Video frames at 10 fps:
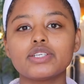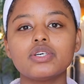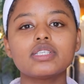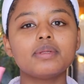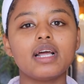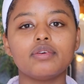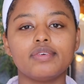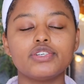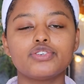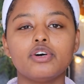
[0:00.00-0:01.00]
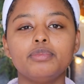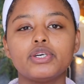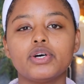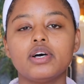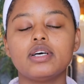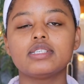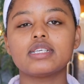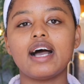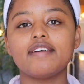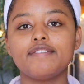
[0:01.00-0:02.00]
It's not something I reach for because
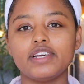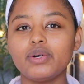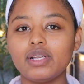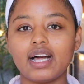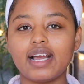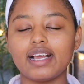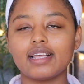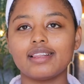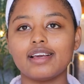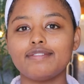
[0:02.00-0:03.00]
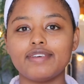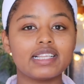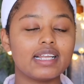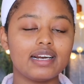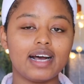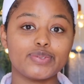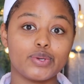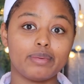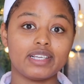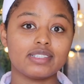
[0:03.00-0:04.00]
I feel like the effect that it has
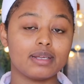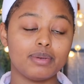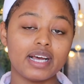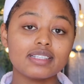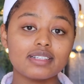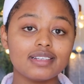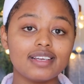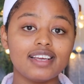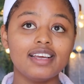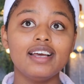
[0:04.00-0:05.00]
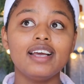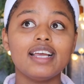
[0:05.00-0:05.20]
on my skin personally